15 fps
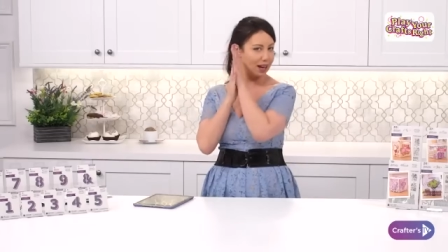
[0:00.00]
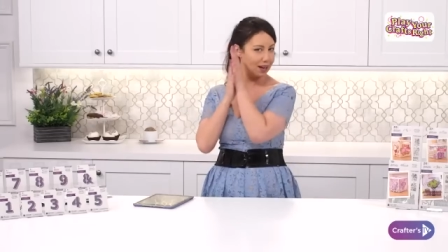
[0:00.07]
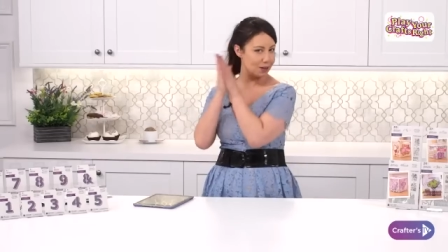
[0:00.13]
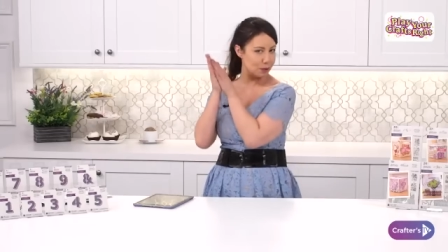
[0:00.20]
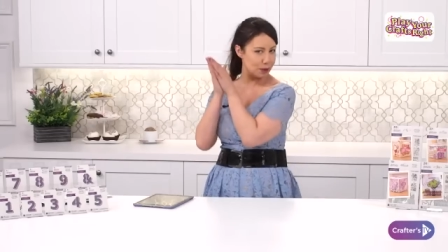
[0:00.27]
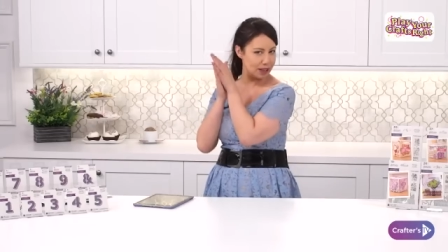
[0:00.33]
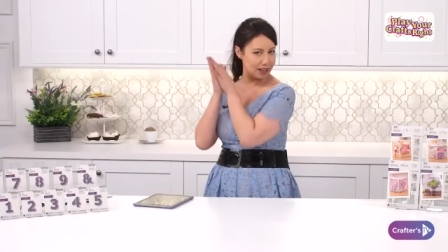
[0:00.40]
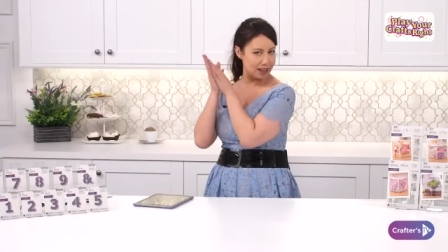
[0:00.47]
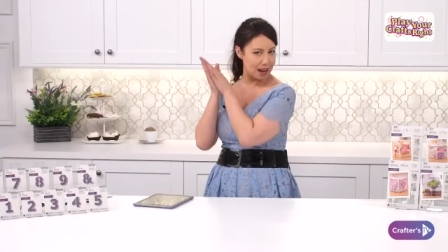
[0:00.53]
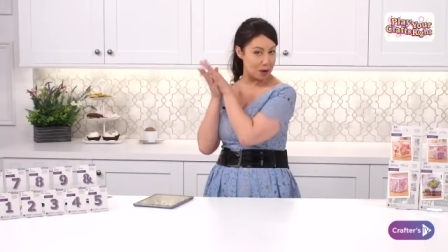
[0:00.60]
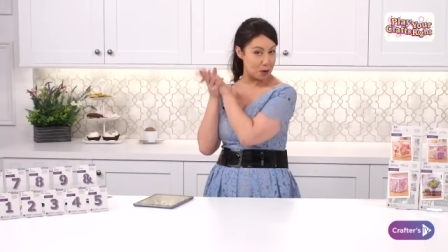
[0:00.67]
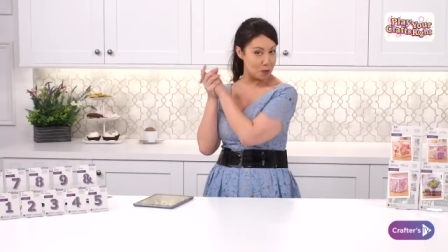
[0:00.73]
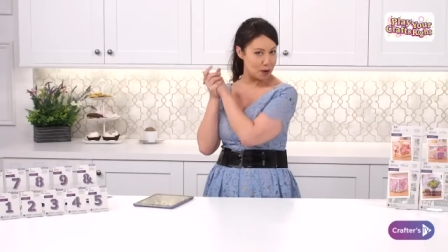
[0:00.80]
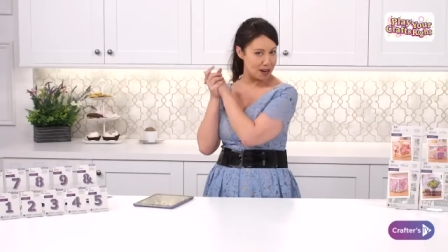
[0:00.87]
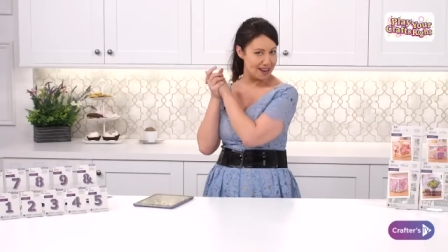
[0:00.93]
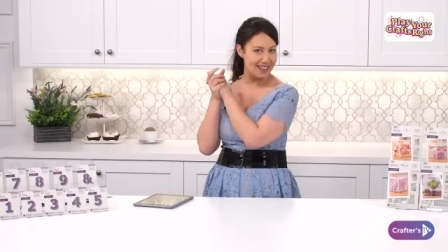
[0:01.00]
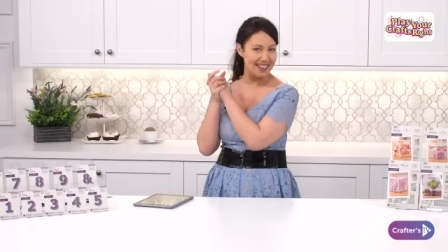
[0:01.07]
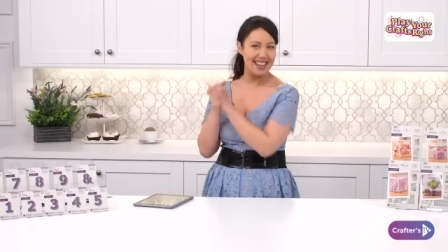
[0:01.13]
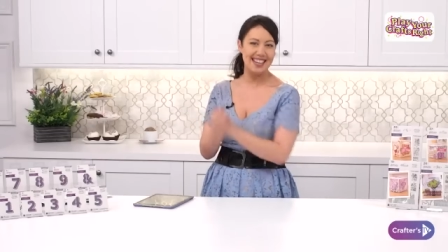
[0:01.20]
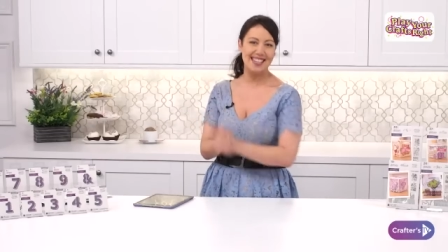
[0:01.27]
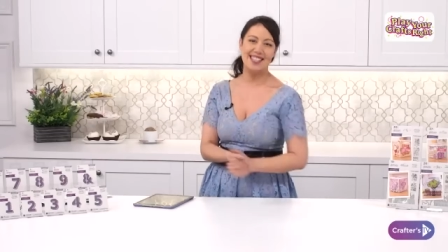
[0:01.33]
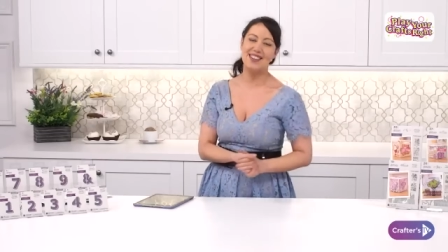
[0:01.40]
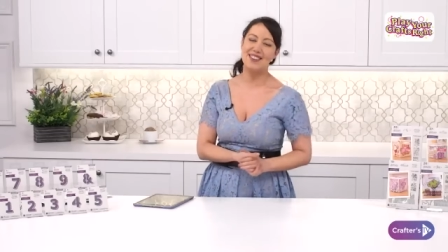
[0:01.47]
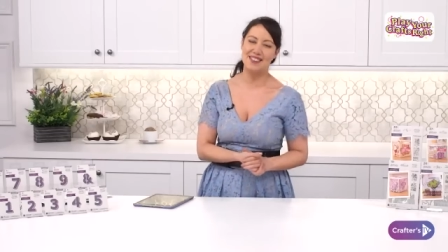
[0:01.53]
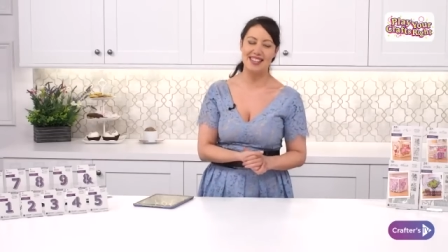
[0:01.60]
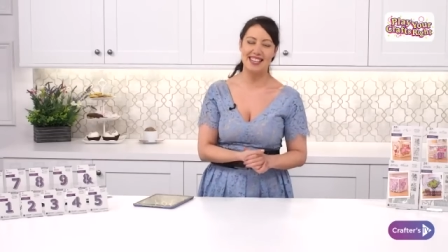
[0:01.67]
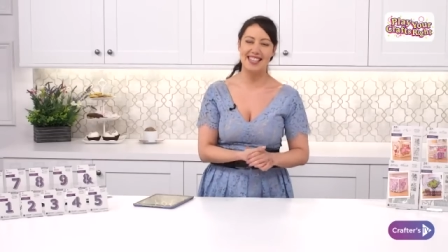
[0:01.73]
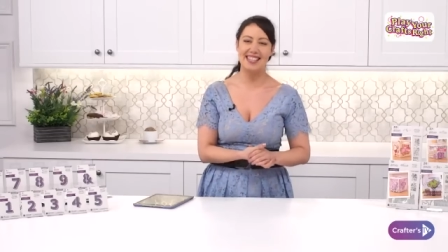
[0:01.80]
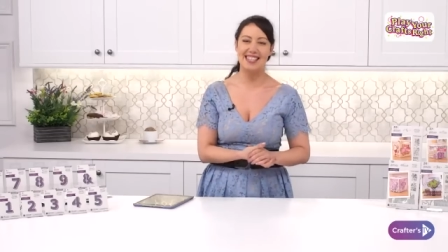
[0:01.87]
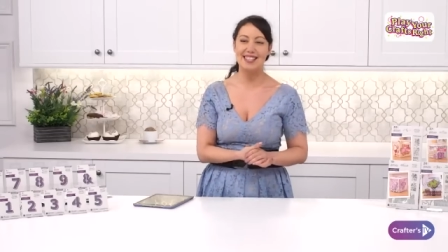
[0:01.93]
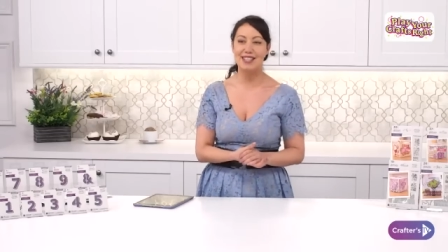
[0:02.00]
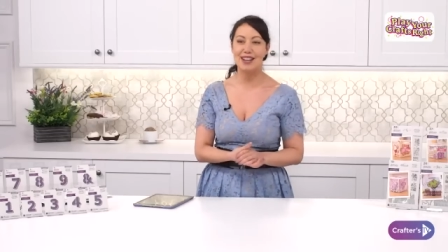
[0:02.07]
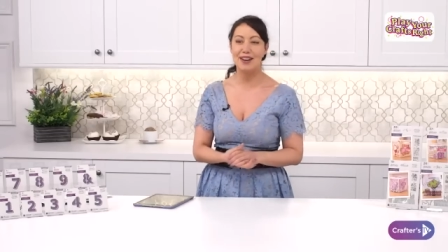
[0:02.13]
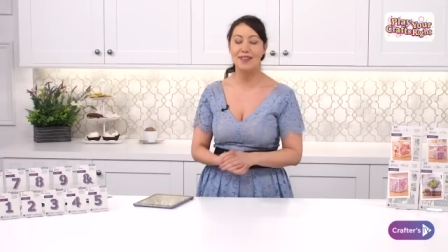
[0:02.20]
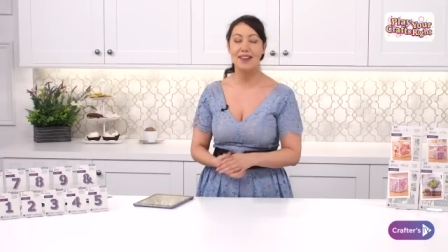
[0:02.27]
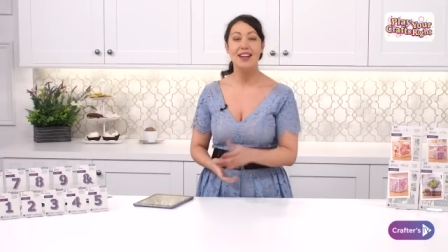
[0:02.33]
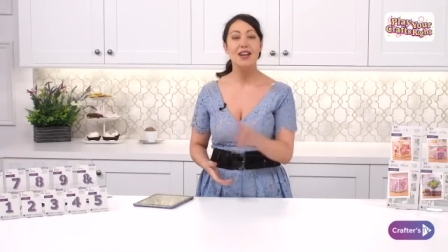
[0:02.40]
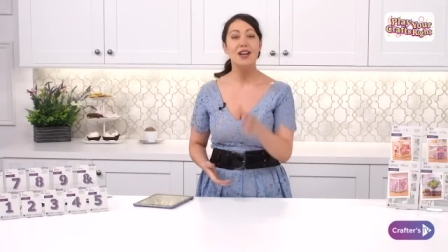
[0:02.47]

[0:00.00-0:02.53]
and we can get a winner later on in the show.